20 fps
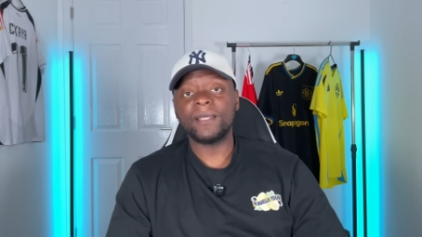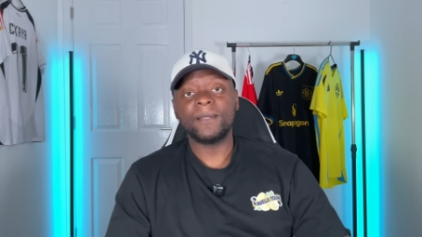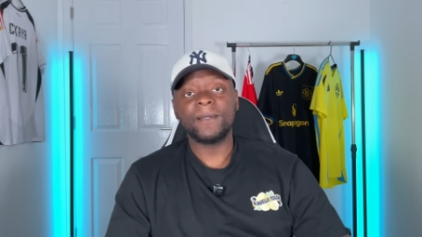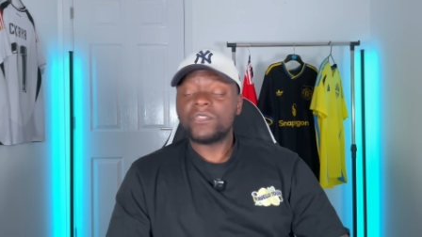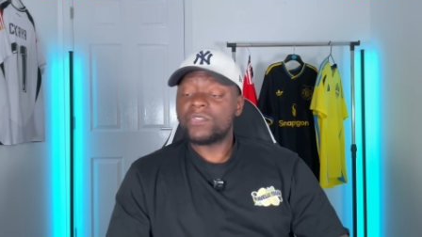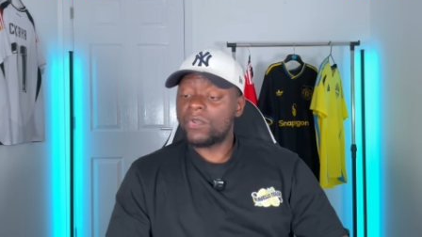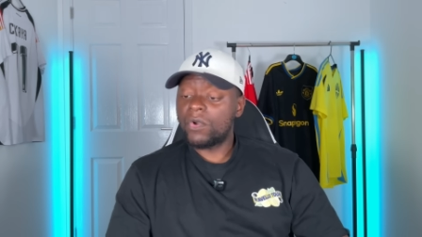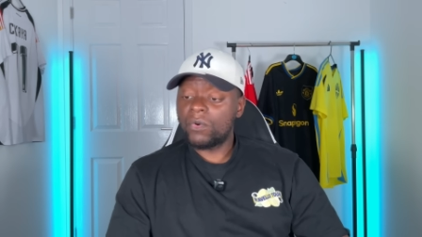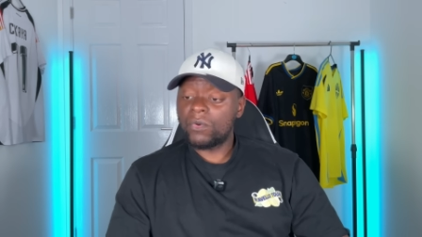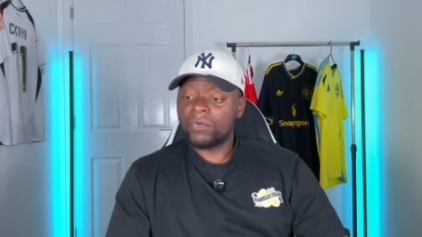
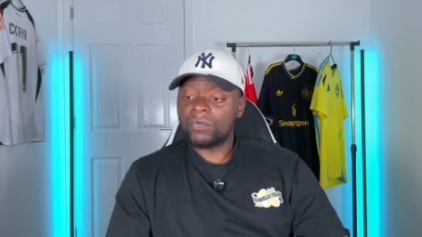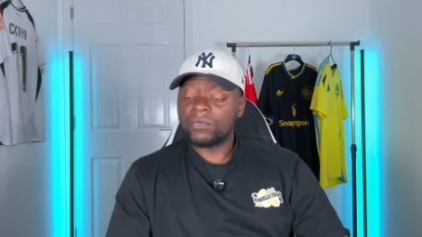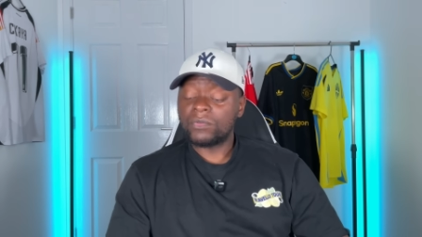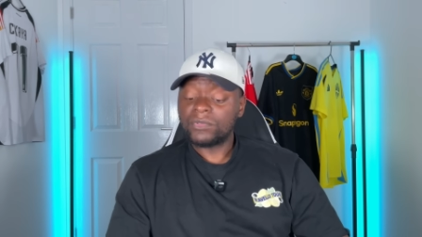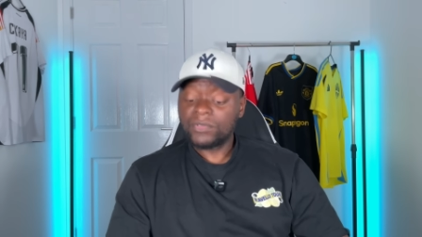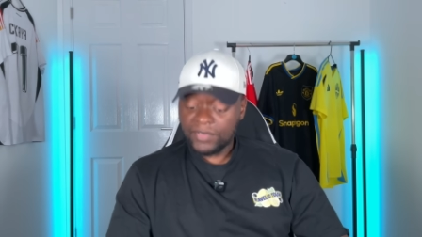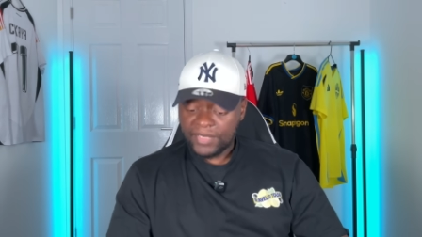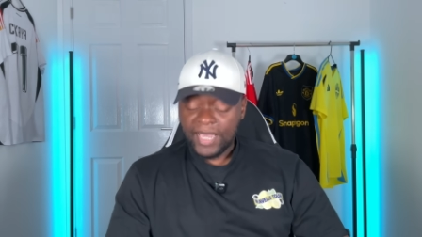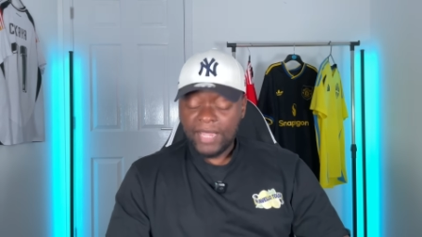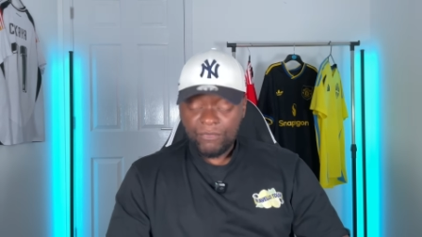So
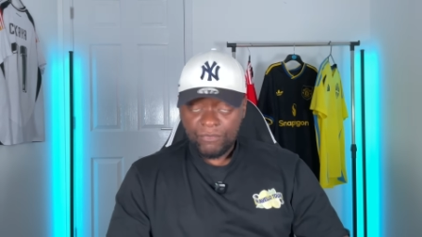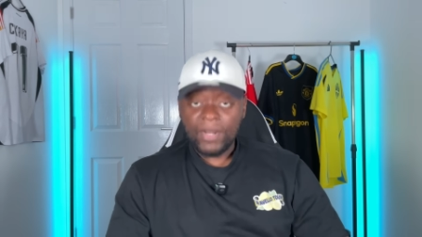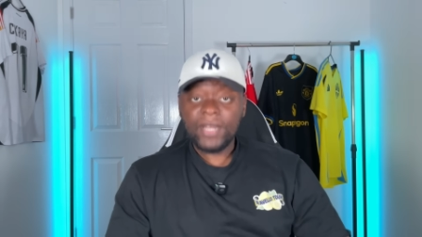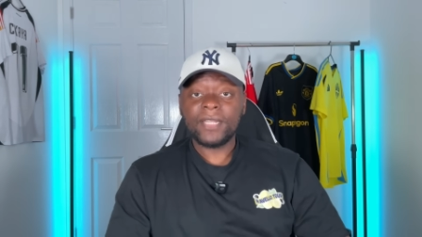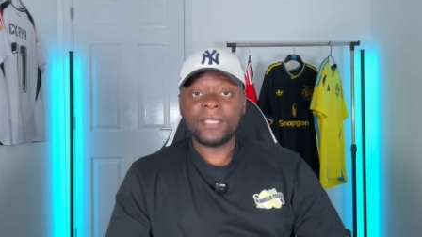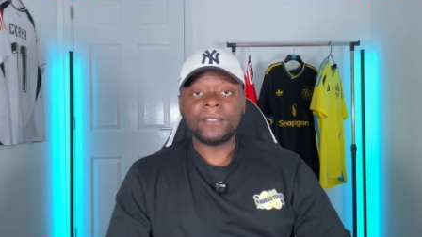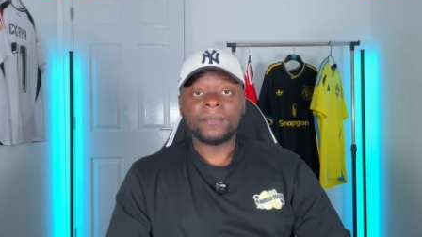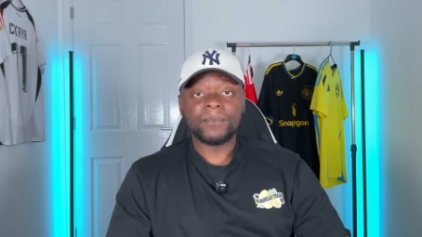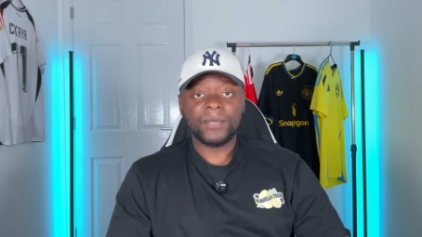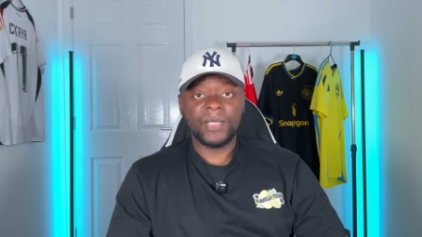get
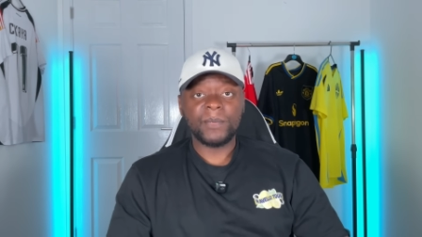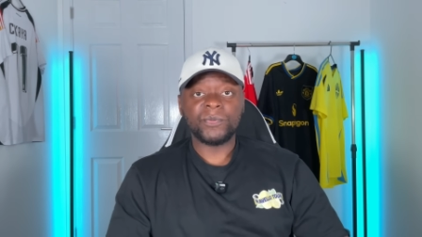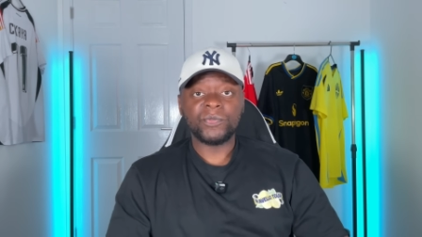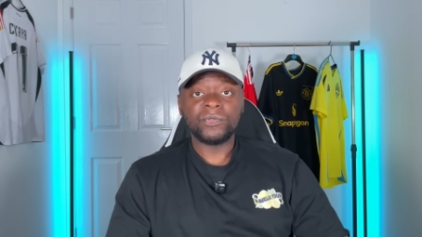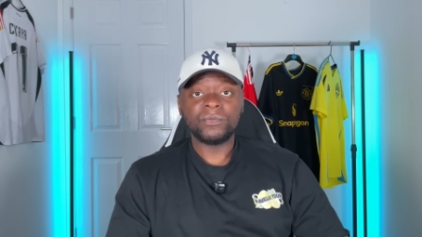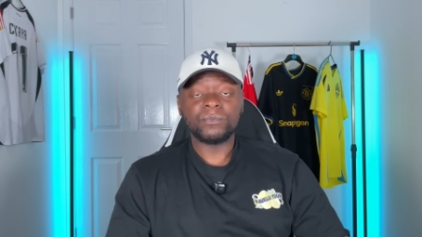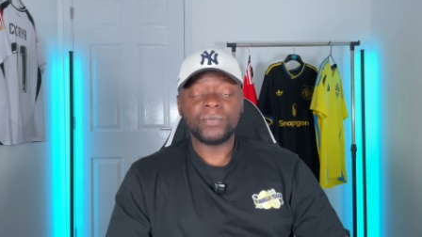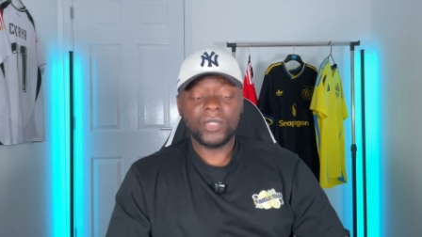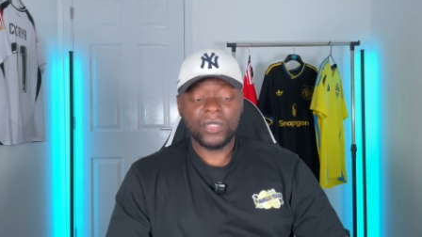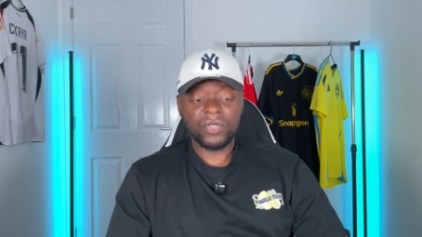ready, people,
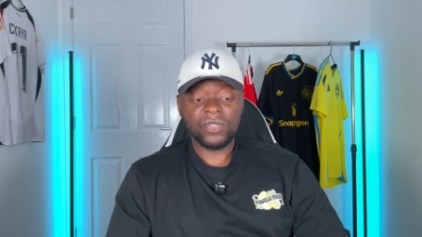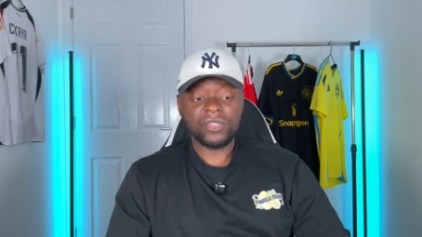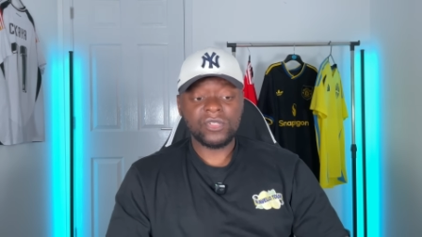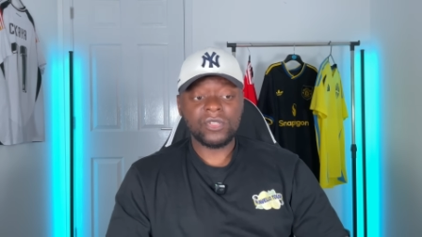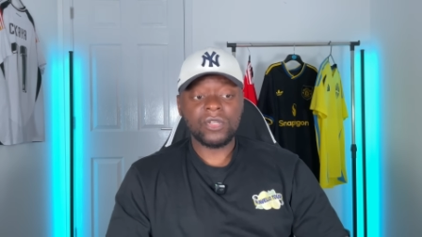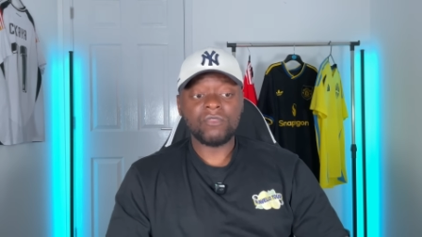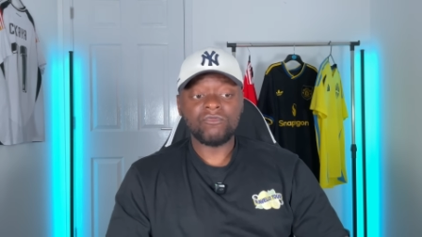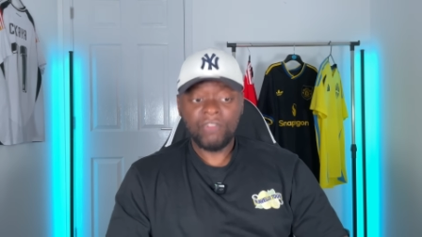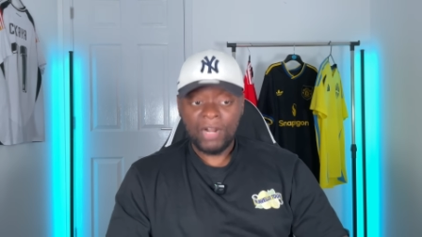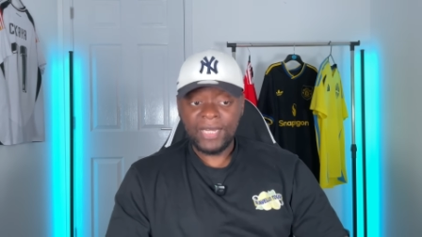because
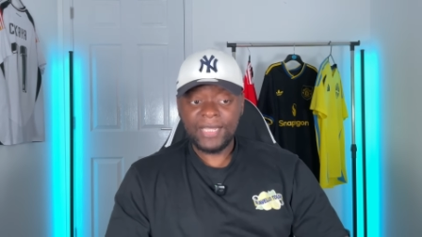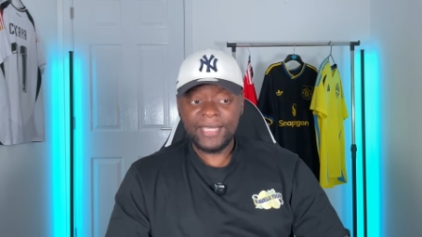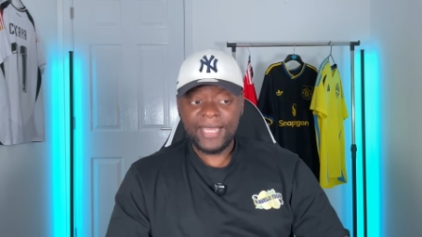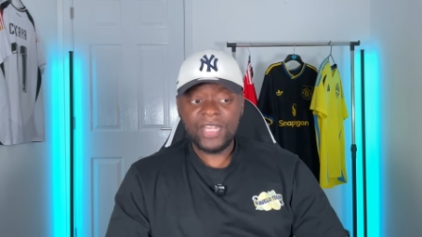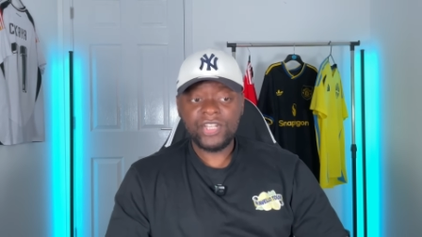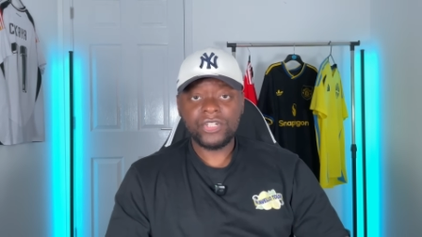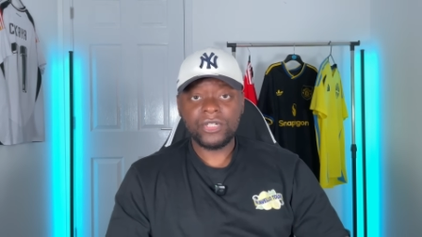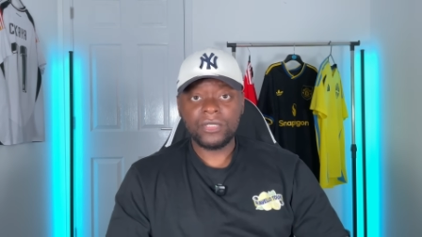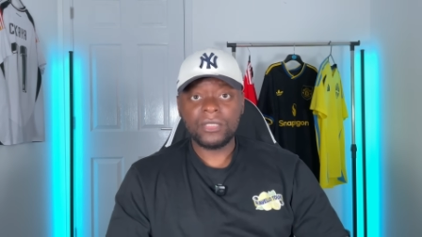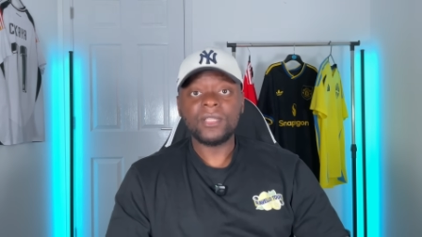
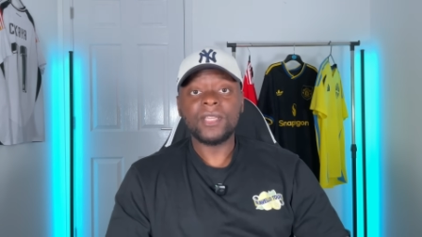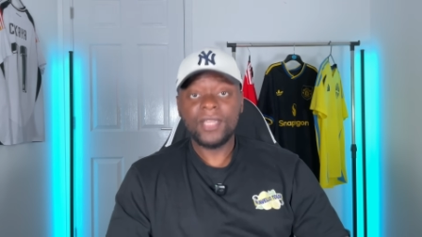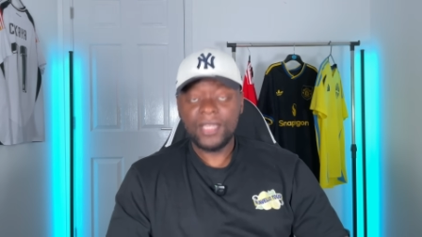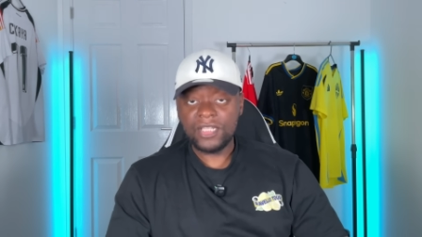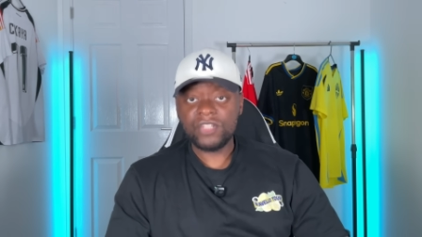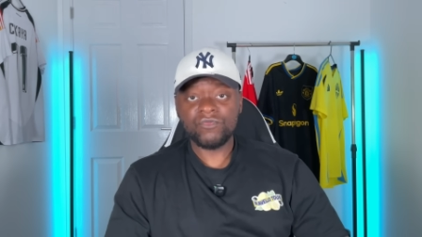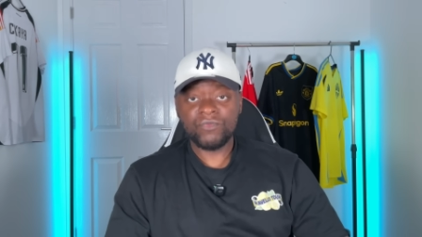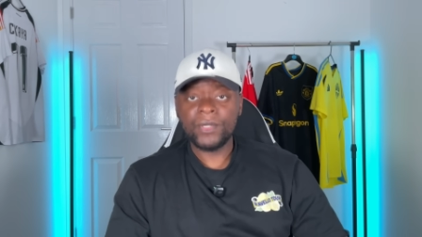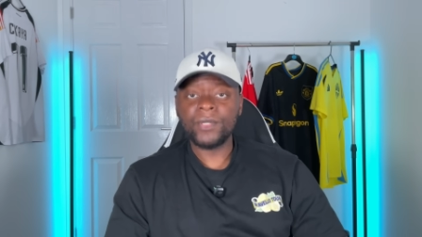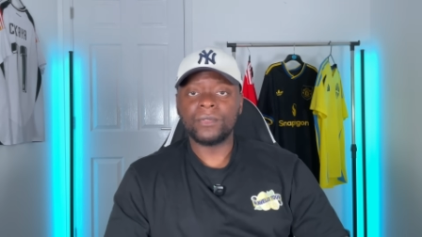relegation
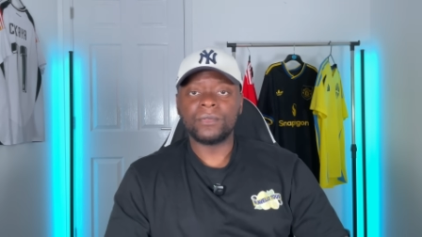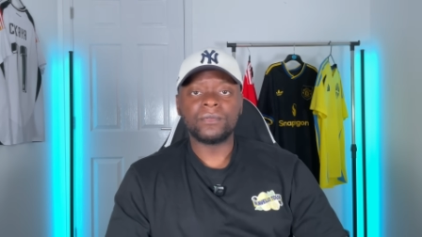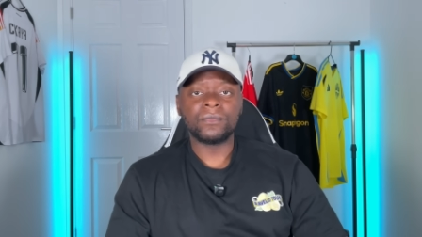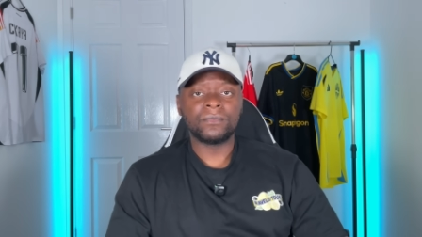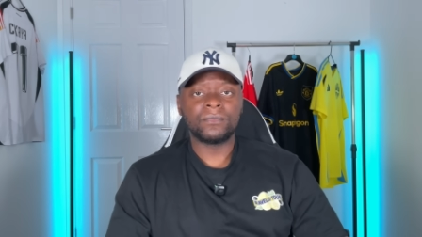is real.